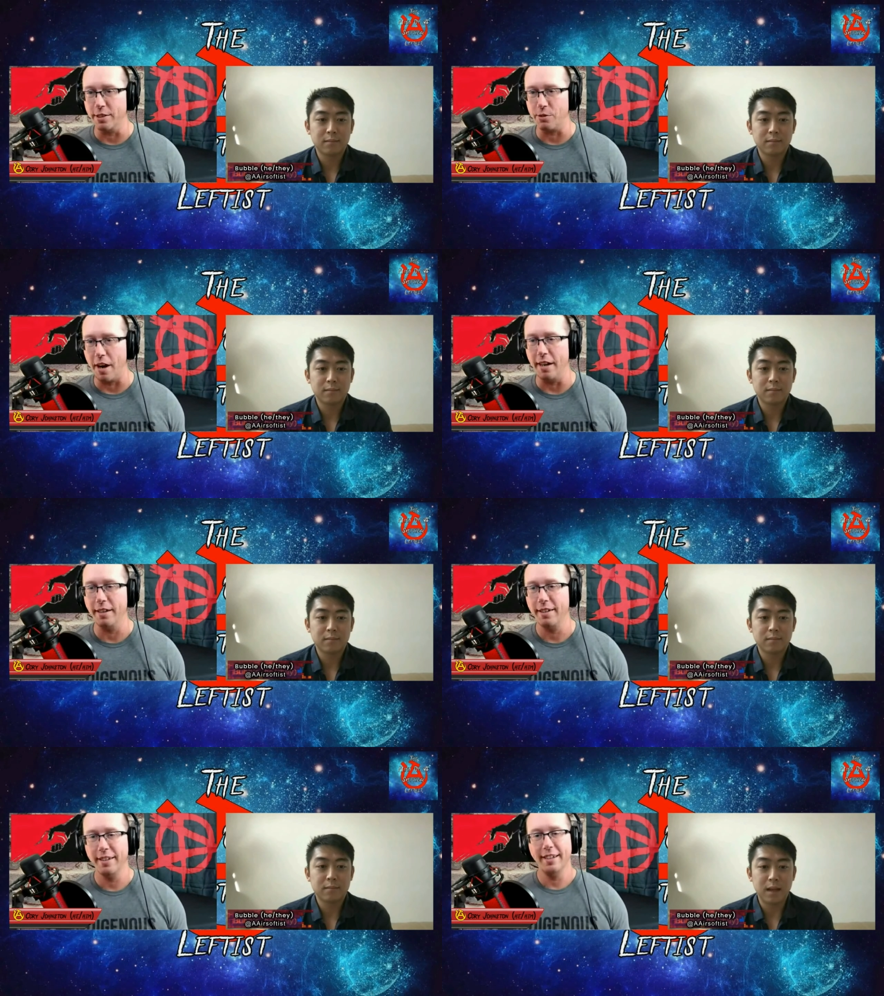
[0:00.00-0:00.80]
Speaker 1: is,
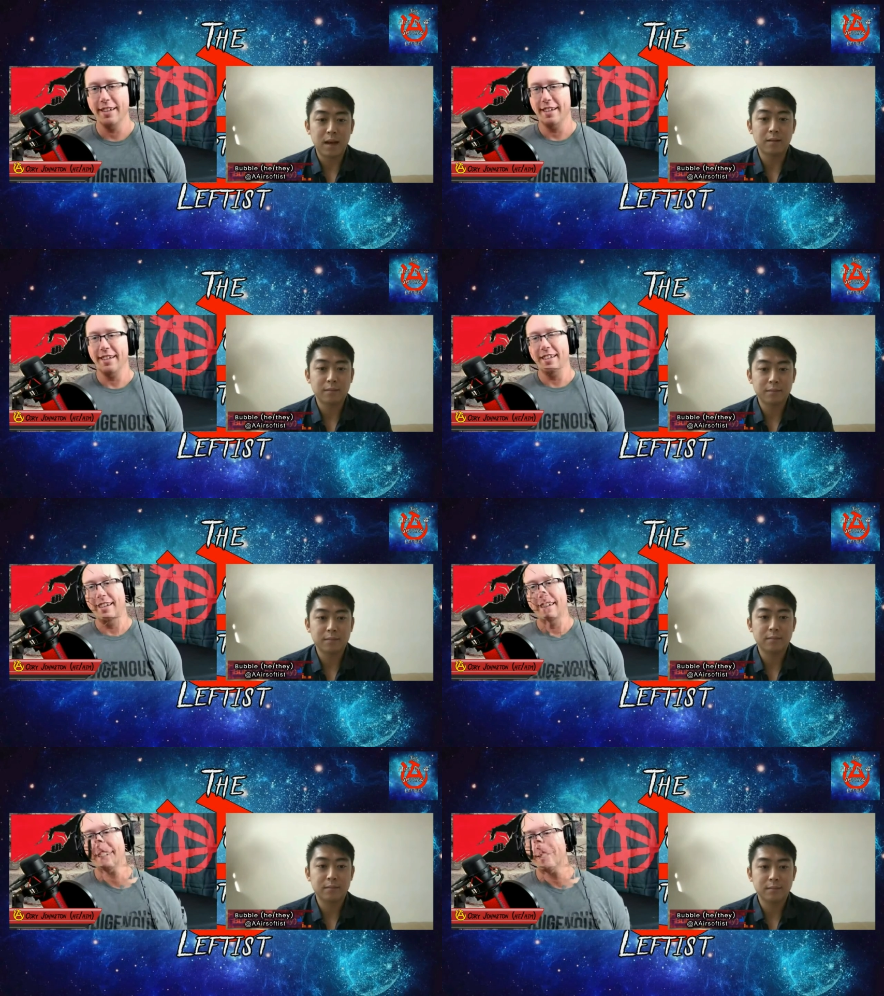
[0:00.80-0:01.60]
right? Yeah.
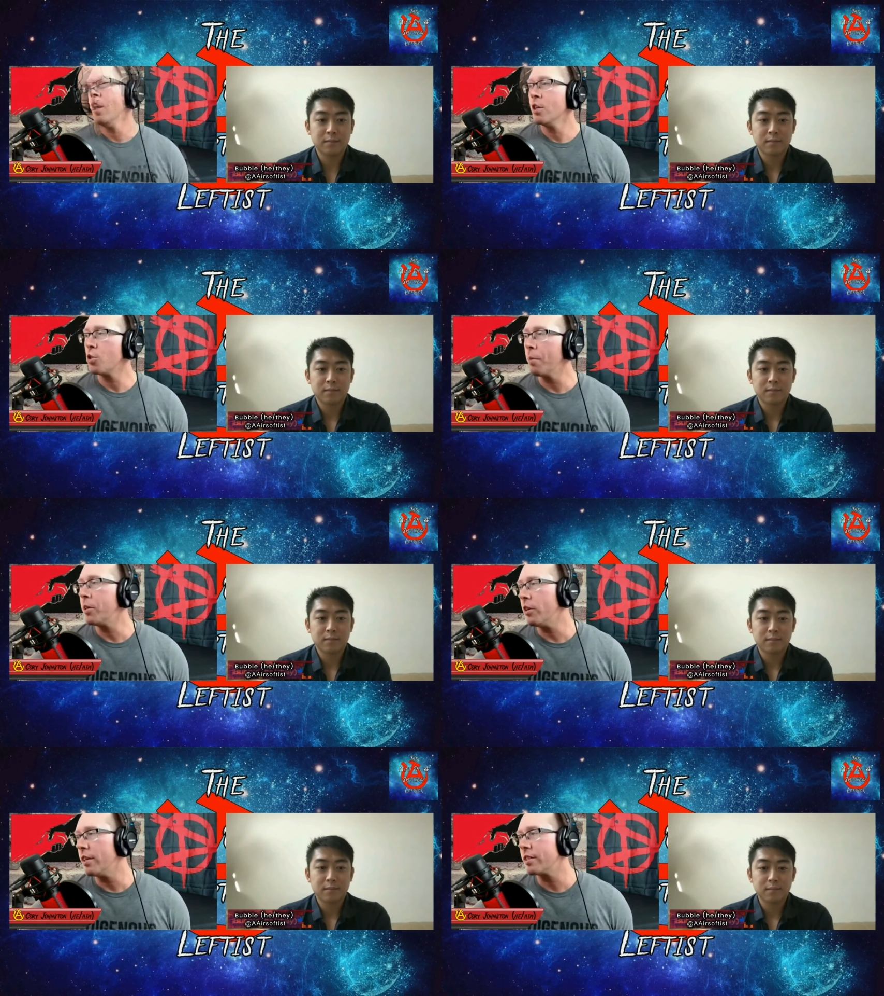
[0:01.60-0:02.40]
So
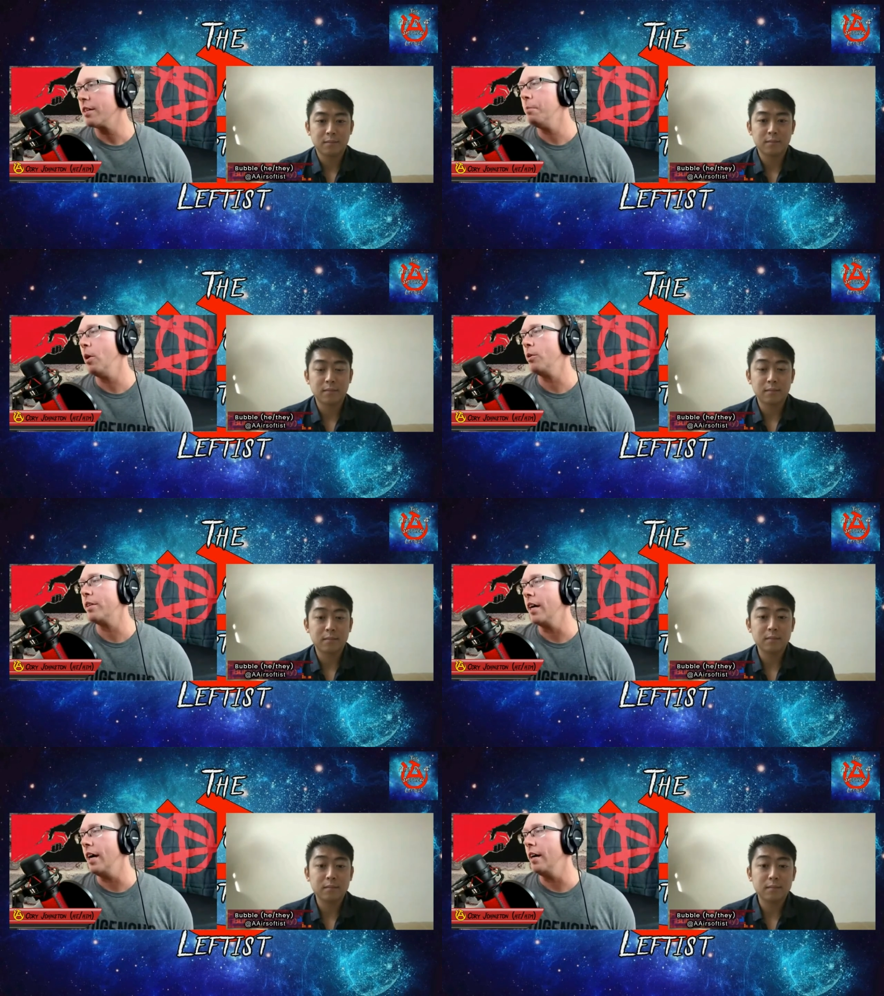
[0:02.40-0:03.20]
I'm curious
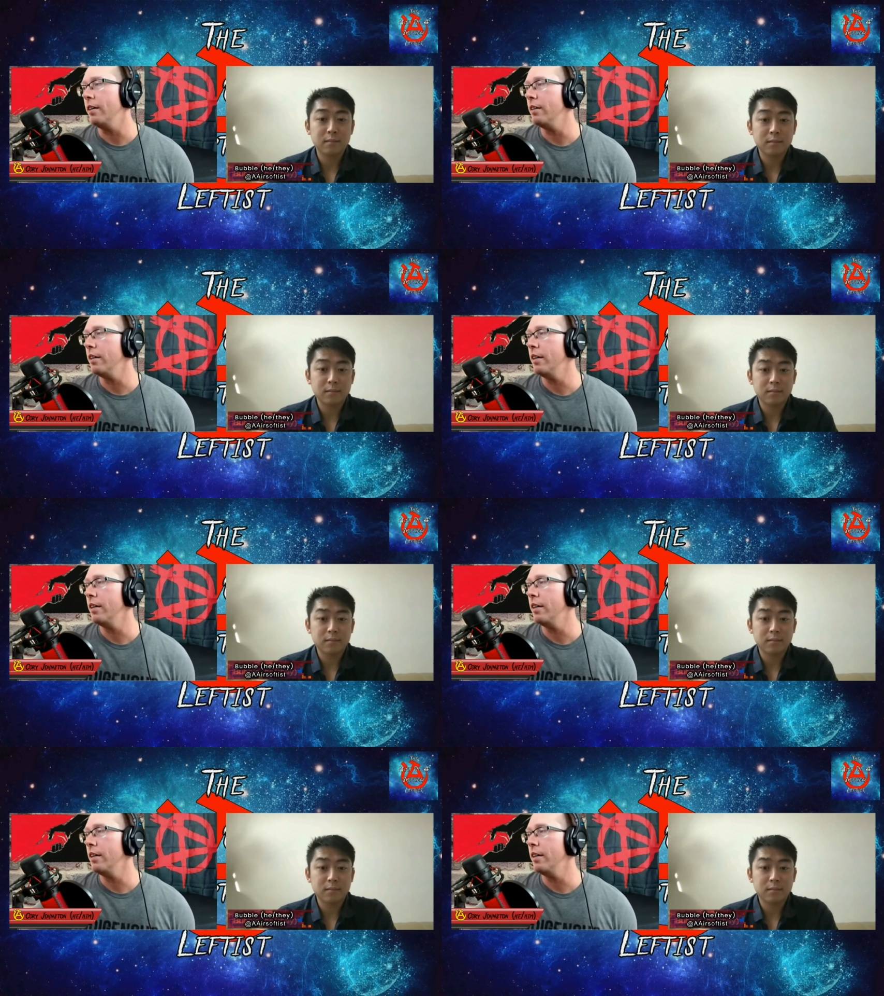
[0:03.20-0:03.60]
about uh,